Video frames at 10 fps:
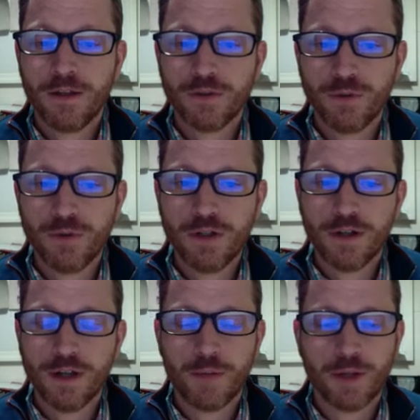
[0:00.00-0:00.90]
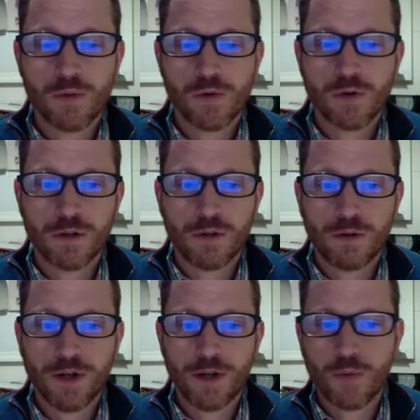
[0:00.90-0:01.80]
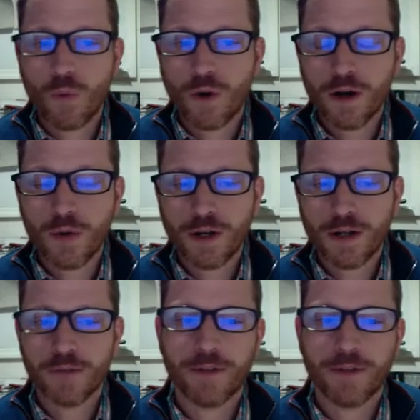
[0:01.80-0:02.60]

Do the claim and the warrant hold up? Why or why not?